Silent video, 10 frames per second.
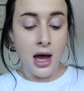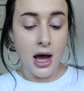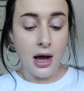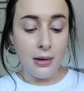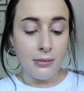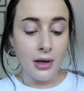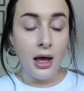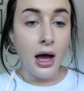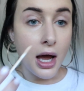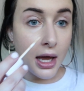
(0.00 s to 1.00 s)

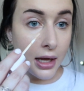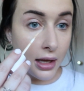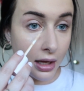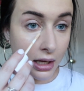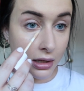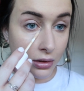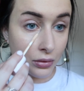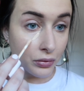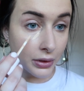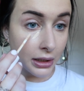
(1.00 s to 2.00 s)
I
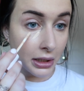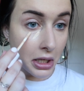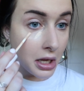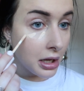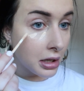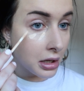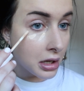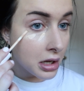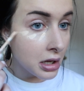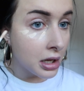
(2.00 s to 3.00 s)
really
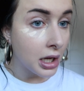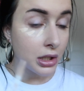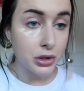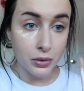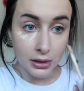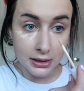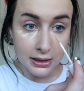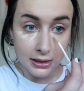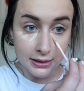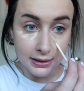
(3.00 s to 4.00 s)
enjoy this
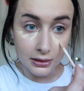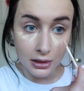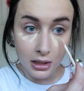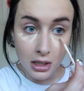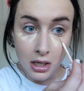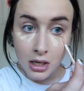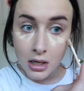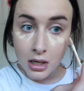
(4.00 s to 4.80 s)
concealer.